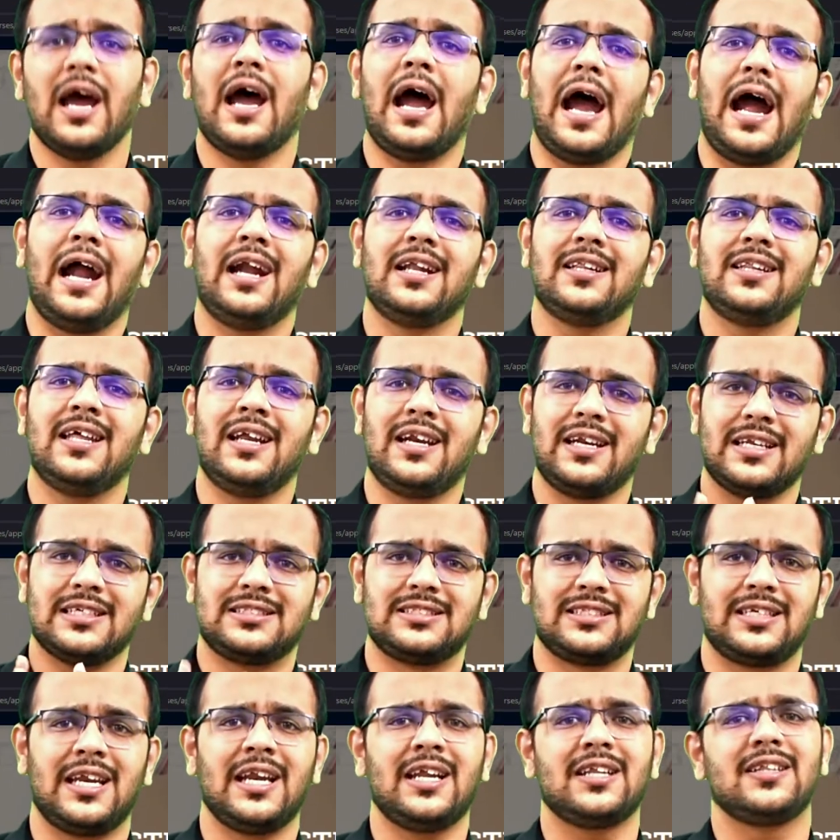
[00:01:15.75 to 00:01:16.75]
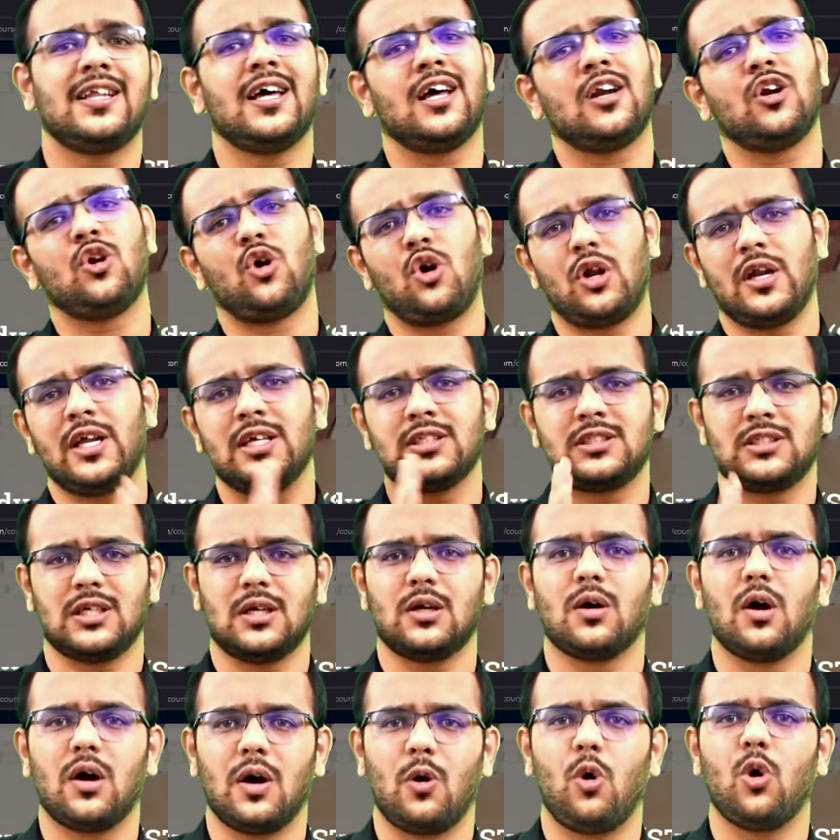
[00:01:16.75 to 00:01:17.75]
and they restrict their knowledge
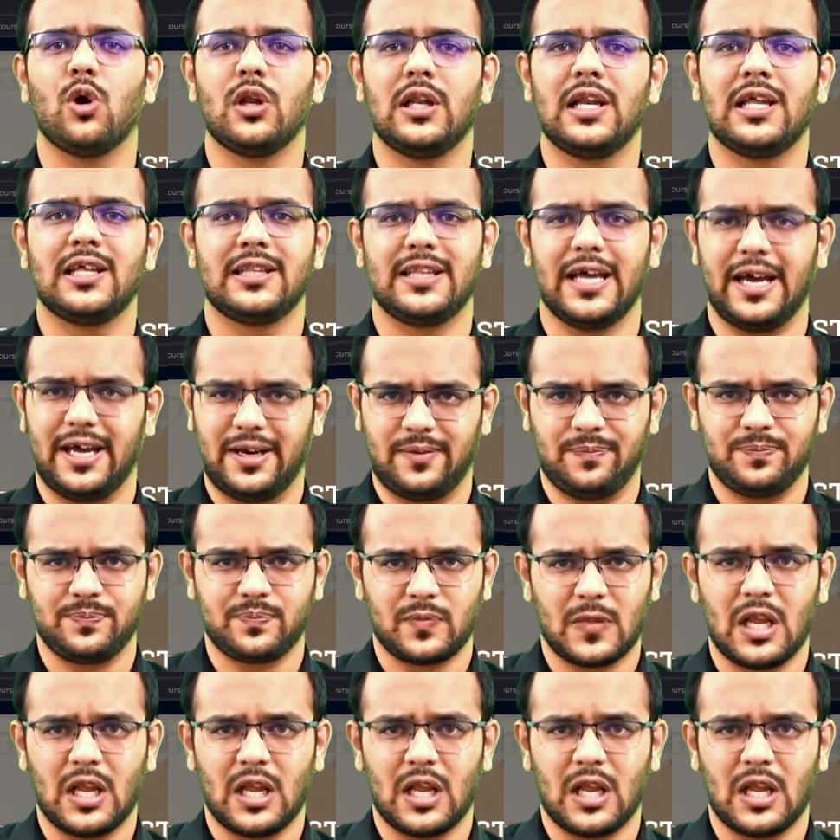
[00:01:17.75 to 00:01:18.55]
only there.